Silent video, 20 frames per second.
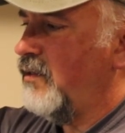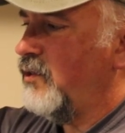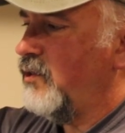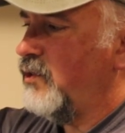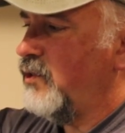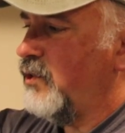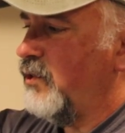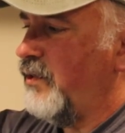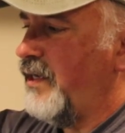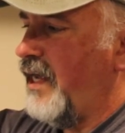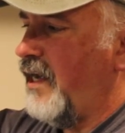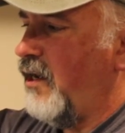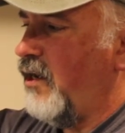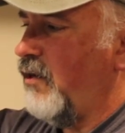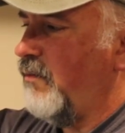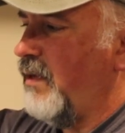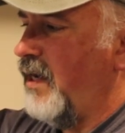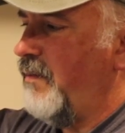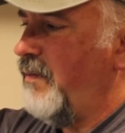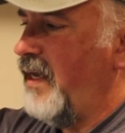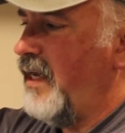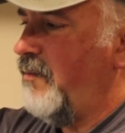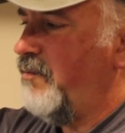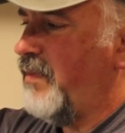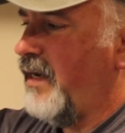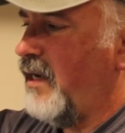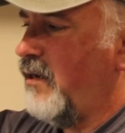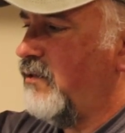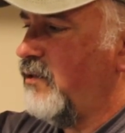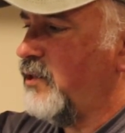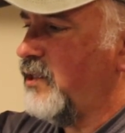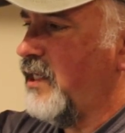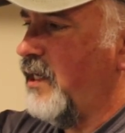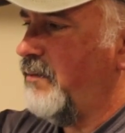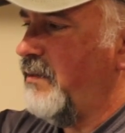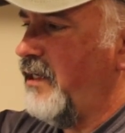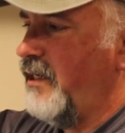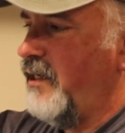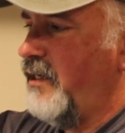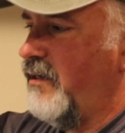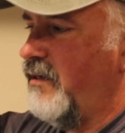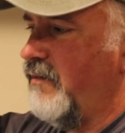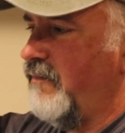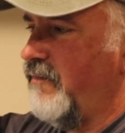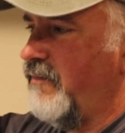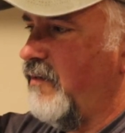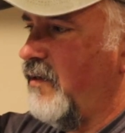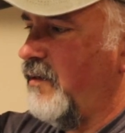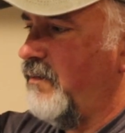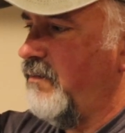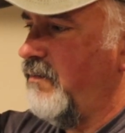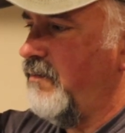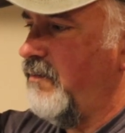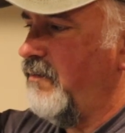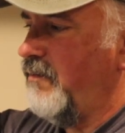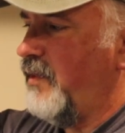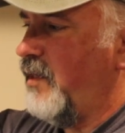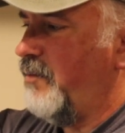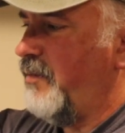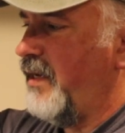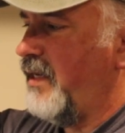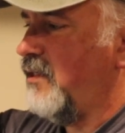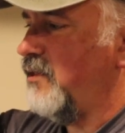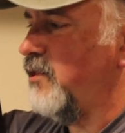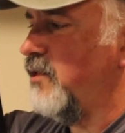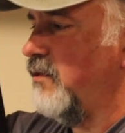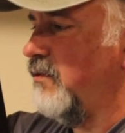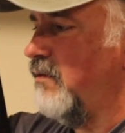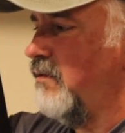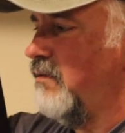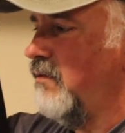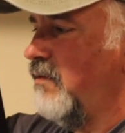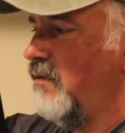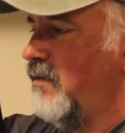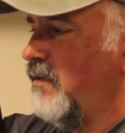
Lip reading: So now my main power is coming here from the pedestal.